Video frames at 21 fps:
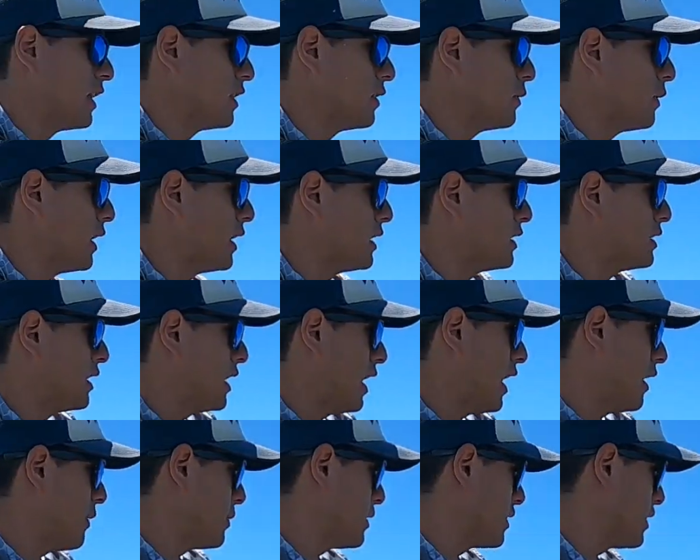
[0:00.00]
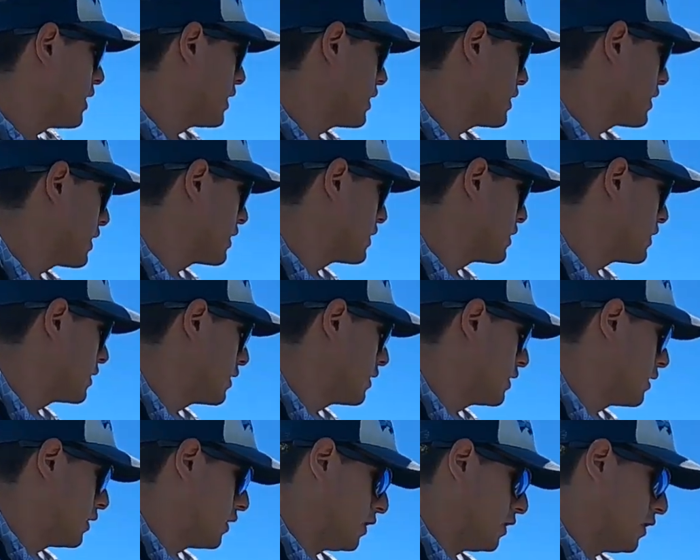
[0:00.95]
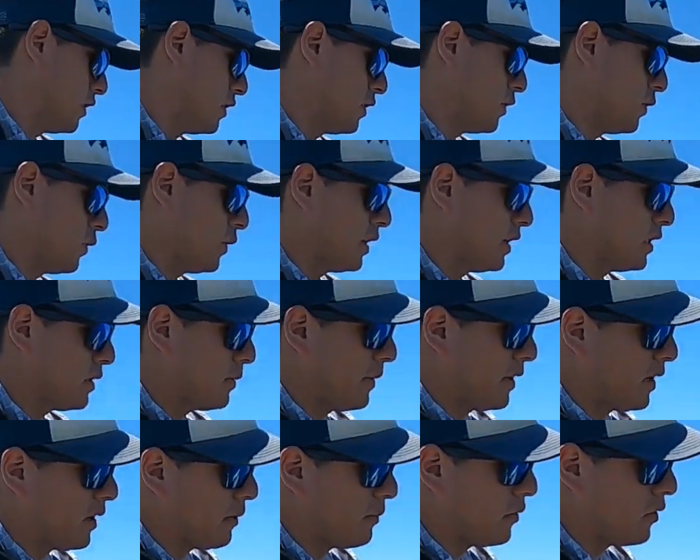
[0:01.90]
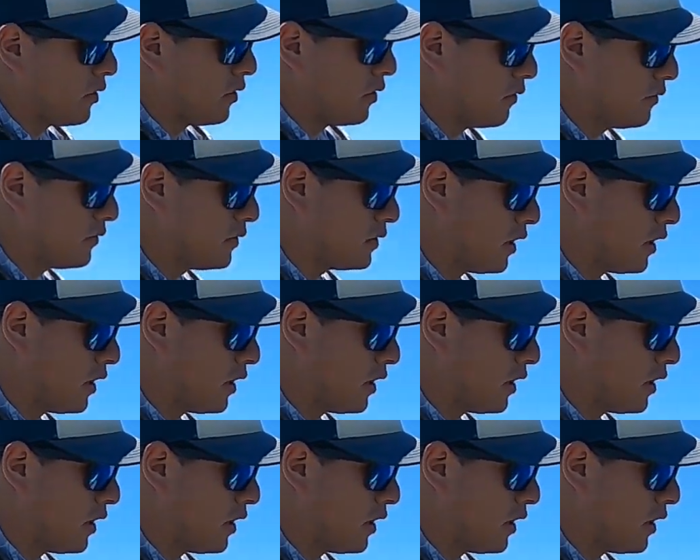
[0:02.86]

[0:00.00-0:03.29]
Anyways, I've been thinking we need to make a move,